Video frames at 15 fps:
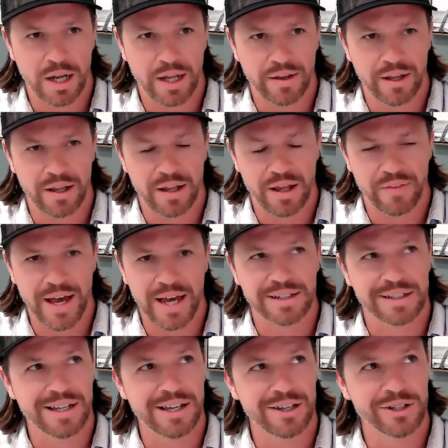And that
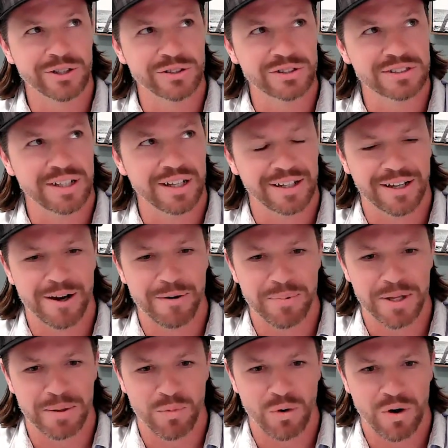kills like
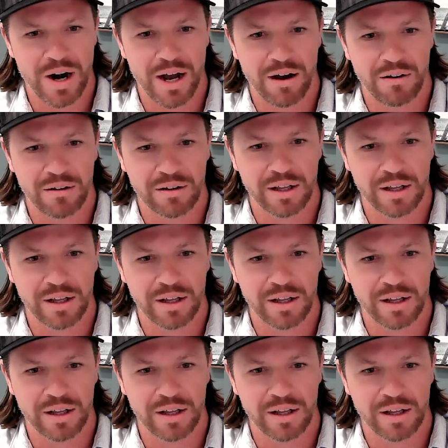company morale.